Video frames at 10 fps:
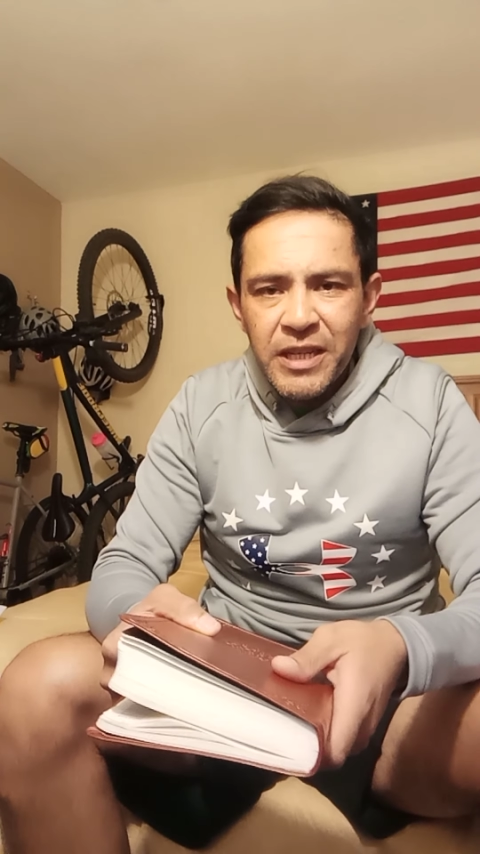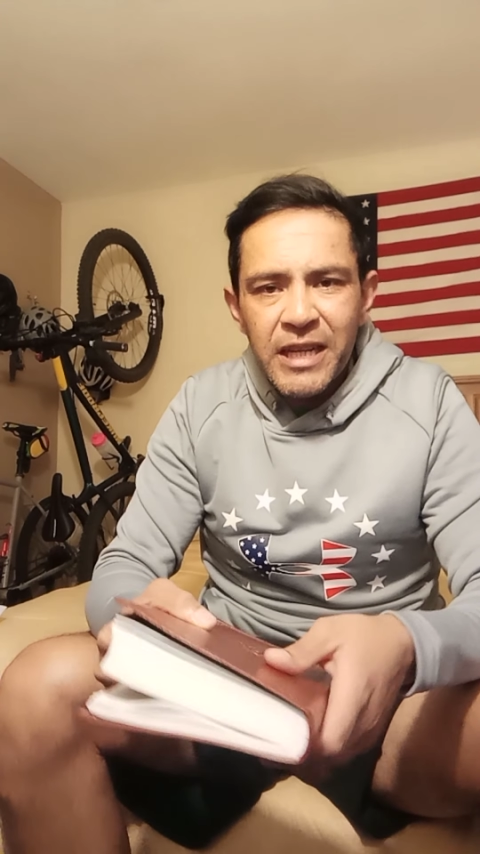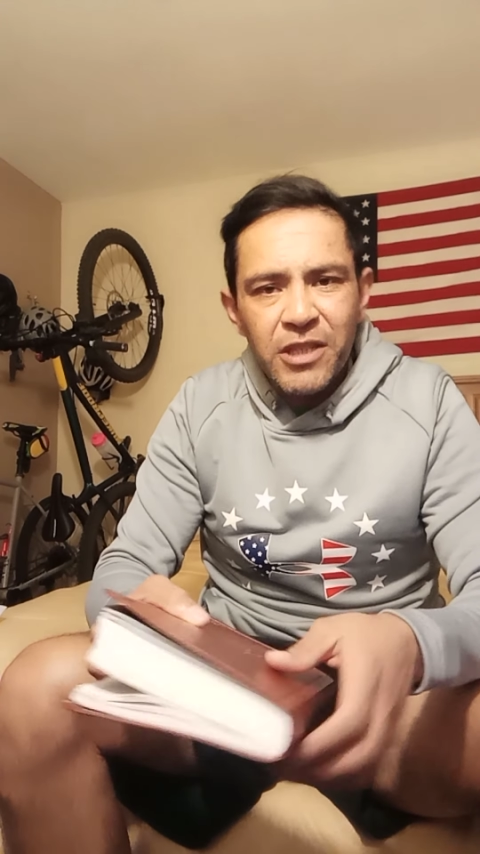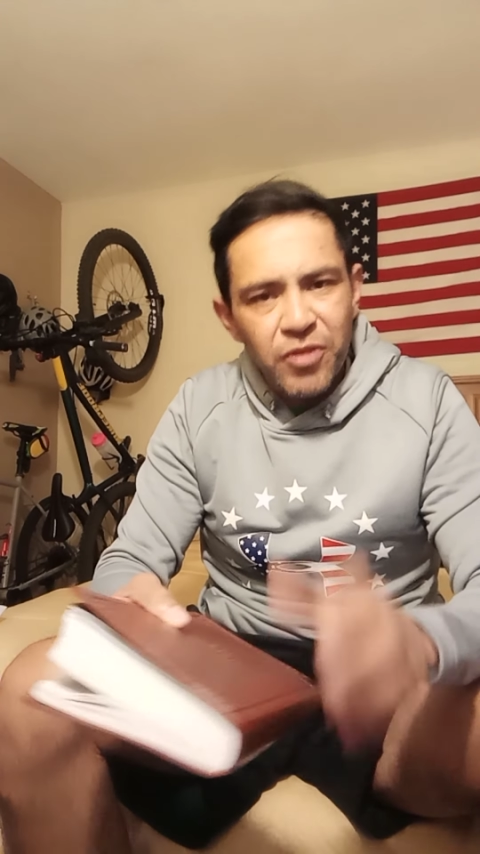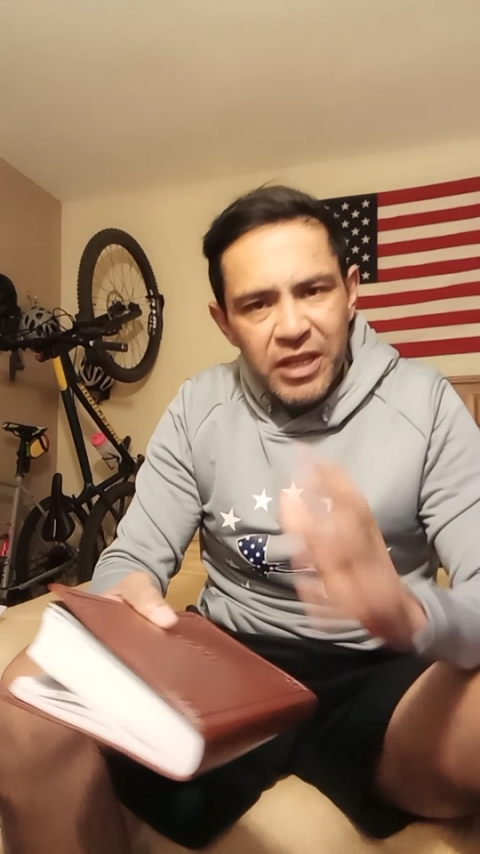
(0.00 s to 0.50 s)

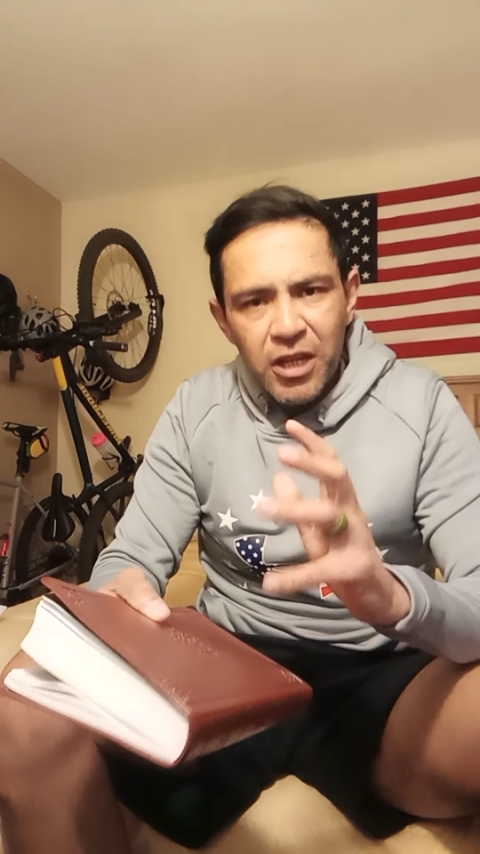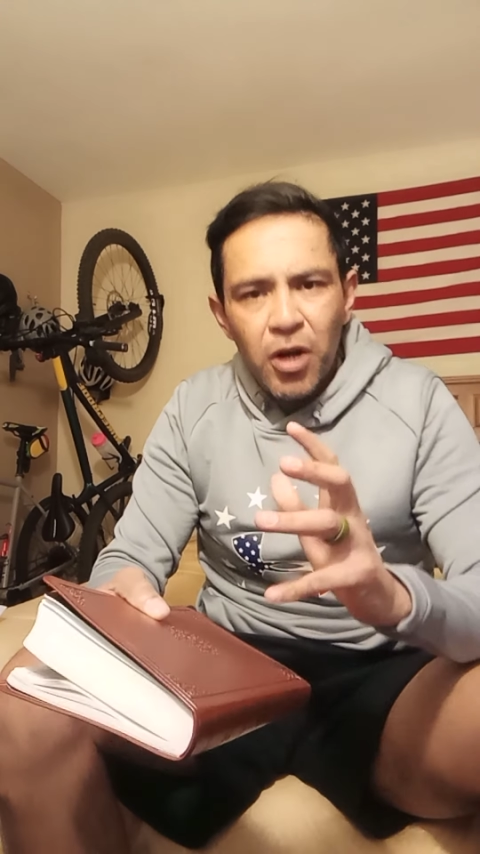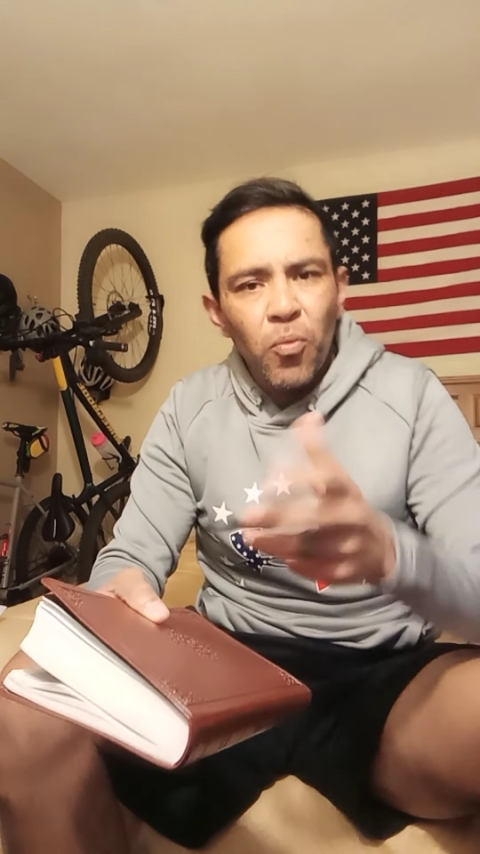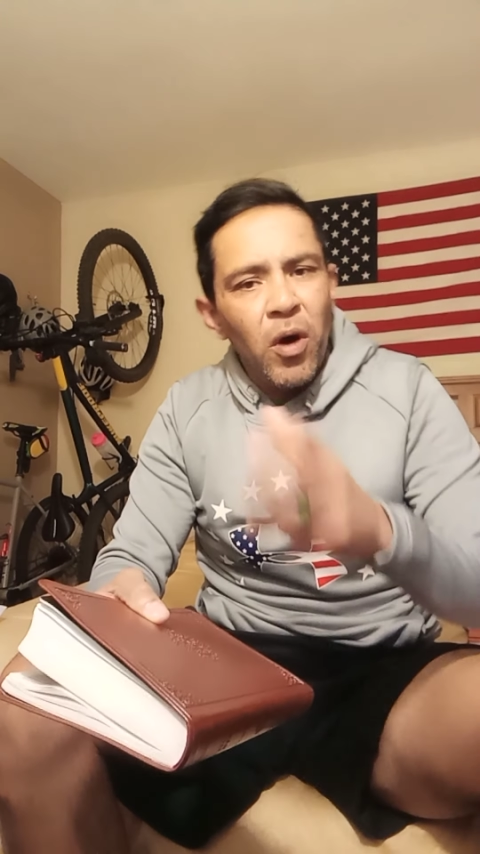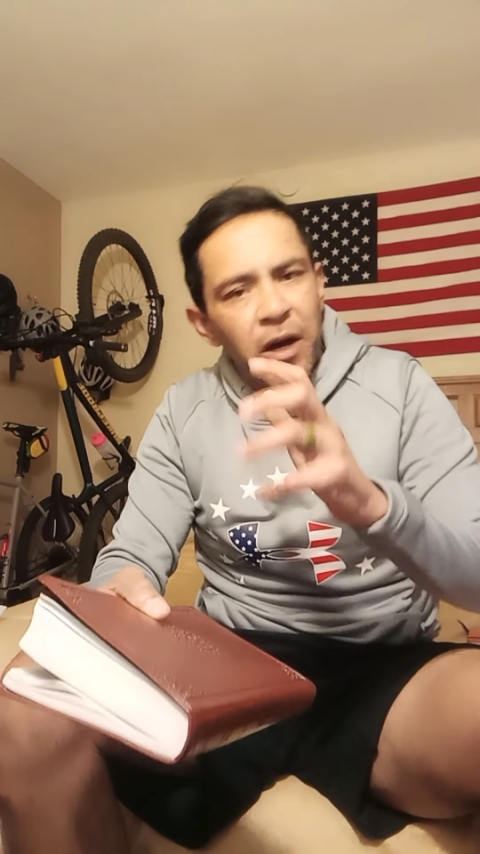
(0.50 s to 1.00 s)
it, drinking
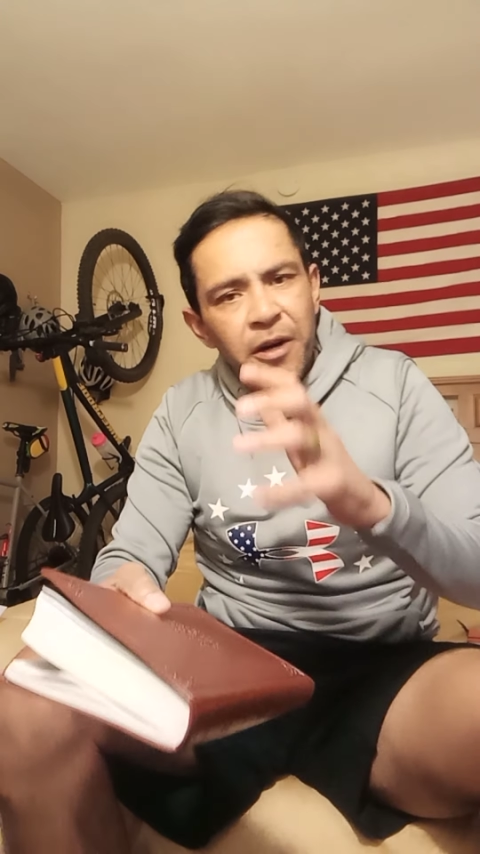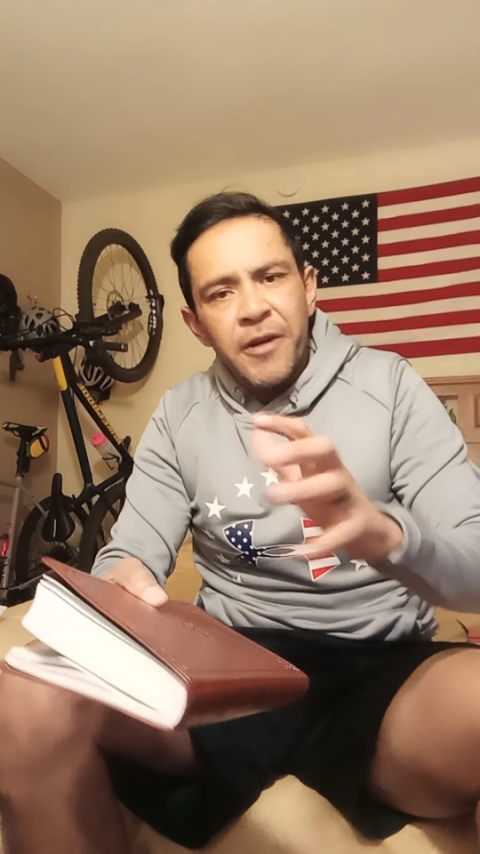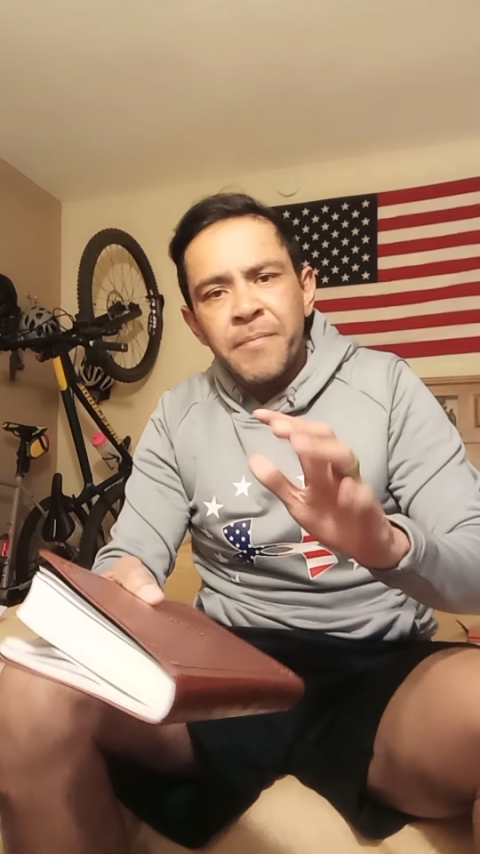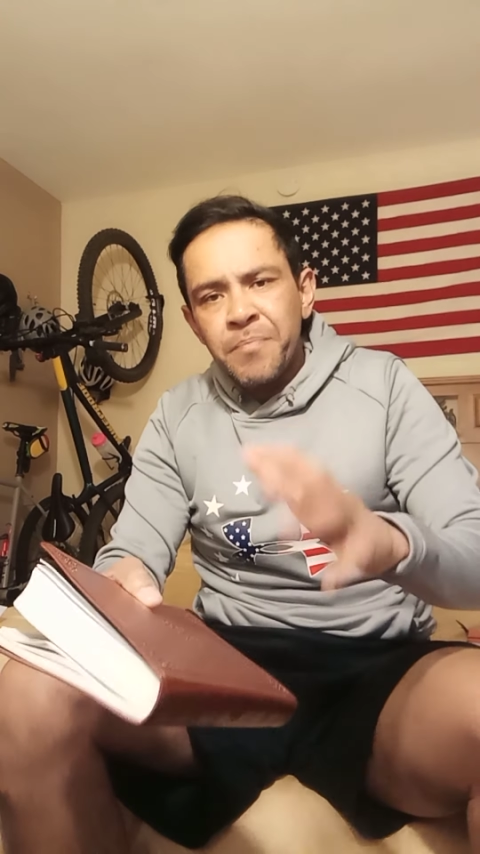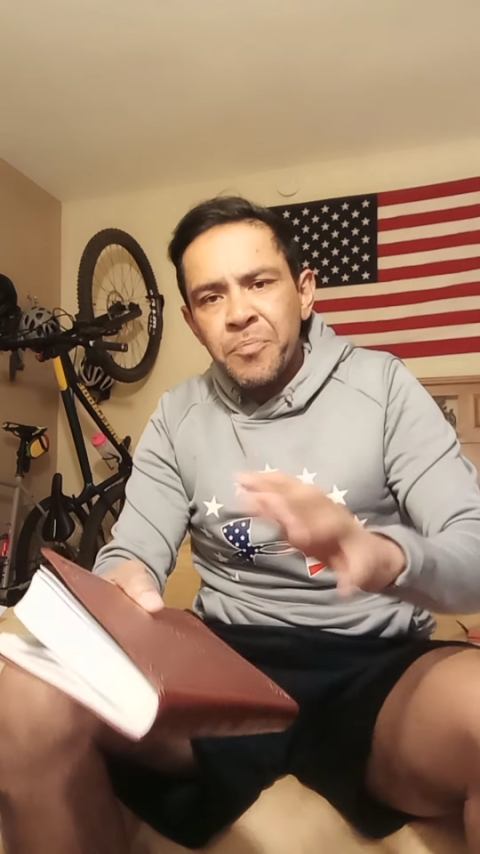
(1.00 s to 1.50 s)
our water